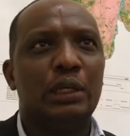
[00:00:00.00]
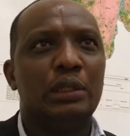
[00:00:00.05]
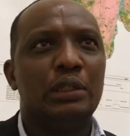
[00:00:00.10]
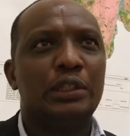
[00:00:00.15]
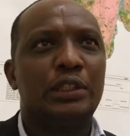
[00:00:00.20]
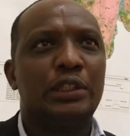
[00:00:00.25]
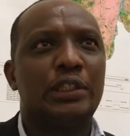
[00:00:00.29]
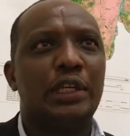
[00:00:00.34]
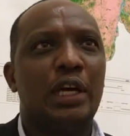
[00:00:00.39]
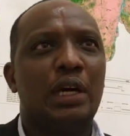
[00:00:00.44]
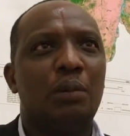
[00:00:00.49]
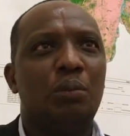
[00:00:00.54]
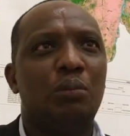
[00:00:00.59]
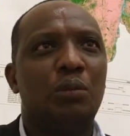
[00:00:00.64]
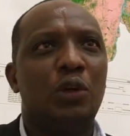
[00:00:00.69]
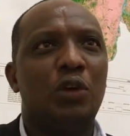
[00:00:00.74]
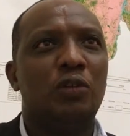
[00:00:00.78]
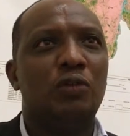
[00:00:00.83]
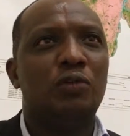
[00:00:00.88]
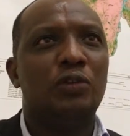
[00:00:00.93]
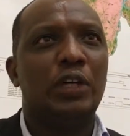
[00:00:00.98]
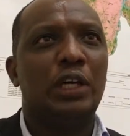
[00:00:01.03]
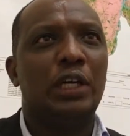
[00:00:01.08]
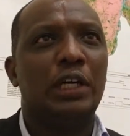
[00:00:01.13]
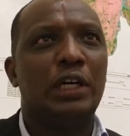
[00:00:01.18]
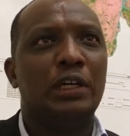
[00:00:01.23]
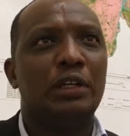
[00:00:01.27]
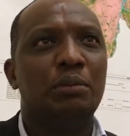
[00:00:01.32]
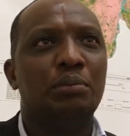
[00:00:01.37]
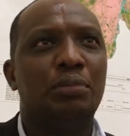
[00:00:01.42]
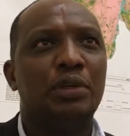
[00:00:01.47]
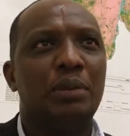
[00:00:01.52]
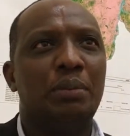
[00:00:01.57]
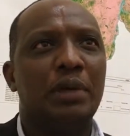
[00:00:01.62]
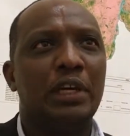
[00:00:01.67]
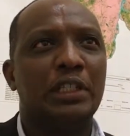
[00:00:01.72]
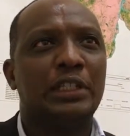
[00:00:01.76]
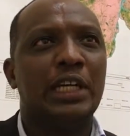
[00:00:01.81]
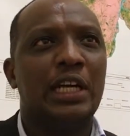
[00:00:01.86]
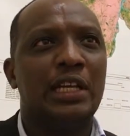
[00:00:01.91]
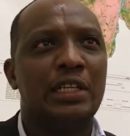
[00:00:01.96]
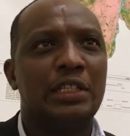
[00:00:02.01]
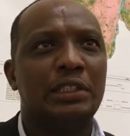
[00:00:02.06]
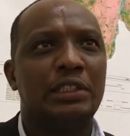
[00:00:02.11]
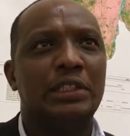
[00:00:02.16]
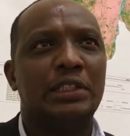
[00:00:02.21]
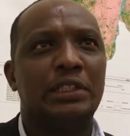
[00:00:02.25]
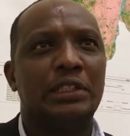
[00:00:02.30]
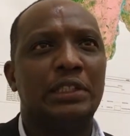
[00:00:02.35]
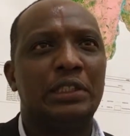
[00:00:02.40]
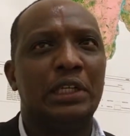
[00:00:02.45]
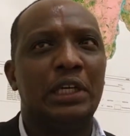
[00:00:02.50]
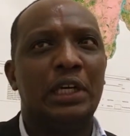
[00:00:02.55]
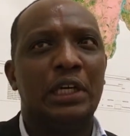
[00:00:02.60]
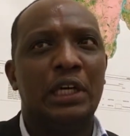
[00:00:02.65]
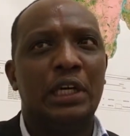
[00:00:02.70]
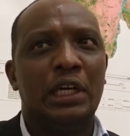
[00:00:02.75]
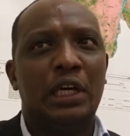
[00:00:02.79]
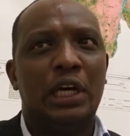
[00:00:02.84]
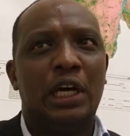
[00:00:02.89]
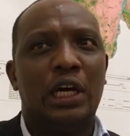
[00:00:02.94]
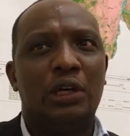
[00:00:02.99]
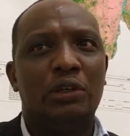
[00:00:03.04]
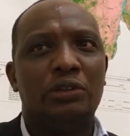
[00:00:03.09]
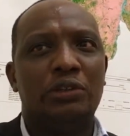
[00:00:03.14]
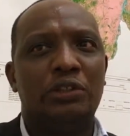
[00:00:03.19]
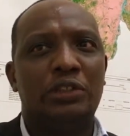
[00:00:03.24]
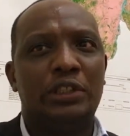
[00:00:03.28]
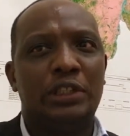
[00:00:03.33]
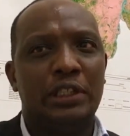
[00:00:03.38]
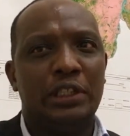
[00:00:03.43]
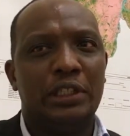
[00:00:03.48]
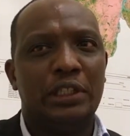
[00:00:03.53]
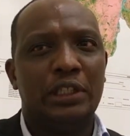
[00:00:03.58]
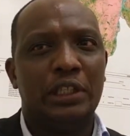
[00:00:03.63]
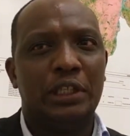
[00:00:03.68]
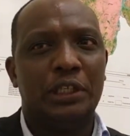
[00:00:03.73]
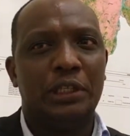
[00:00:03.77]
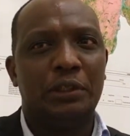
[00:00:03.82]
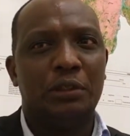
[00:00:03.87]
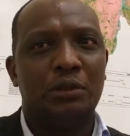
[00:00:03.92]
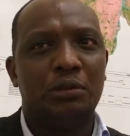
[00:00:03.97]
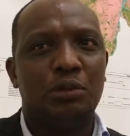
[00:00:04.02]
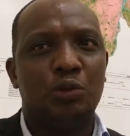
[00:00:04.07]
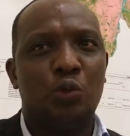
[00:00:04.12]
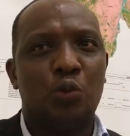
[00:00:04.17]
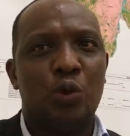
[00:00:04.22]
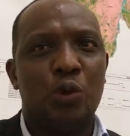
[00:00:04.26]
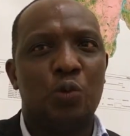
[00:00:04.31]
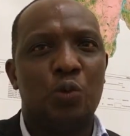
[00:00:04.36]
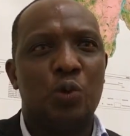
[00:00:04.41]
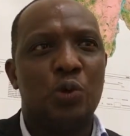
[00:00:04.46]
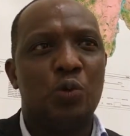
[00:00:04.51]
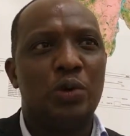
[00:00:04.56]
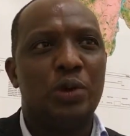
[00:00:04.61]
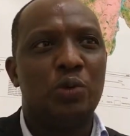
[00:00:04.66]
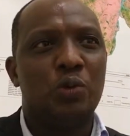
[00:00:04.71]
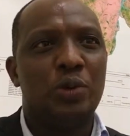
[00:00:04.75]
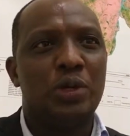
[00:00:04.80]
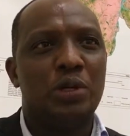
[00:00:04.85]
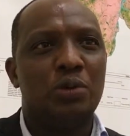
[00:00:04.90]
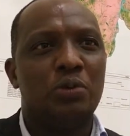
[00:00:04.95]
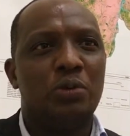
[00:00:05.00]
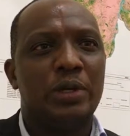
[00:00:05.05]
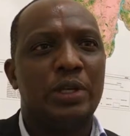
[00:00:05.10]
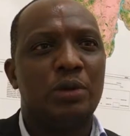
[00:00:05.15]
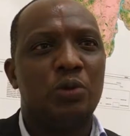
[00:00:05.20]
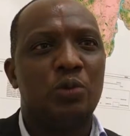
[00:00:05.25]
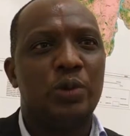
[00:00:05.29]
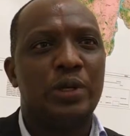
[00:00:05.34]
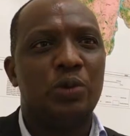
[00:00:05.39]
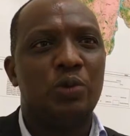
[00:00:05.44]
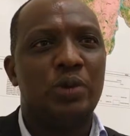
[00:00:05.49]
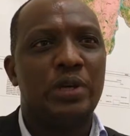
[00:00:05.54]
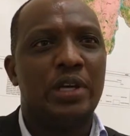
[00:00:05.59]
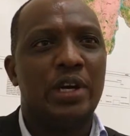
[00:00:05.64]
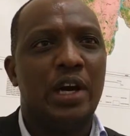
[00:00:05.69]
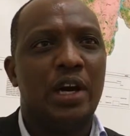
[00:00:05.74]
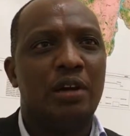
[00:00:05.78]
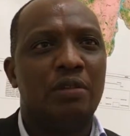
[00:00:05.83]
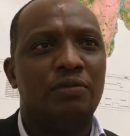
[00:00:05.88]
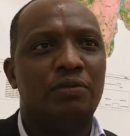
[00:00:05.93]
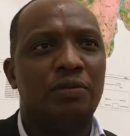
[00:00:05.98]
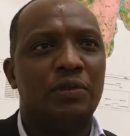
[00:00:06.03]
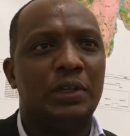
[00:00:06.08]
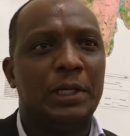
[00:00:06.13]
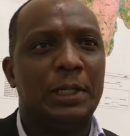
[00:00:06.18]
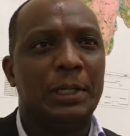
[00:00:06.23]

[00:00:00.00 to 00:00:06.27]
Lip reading: some of implement challenges, I would say we have